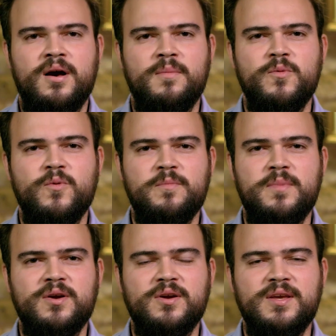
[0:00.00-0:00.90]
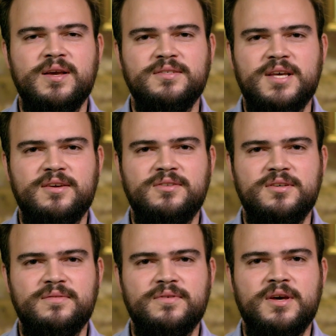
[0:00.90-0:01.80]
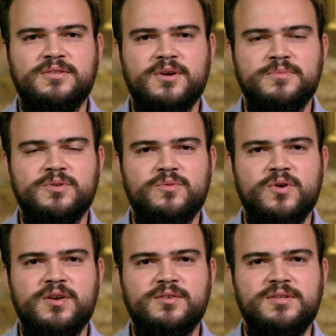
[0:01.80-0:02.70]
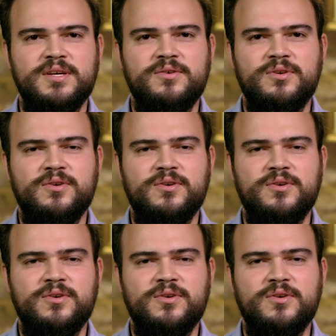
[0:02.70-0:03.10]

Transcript: I'm a web marketing executive at Thomson Reuters Legal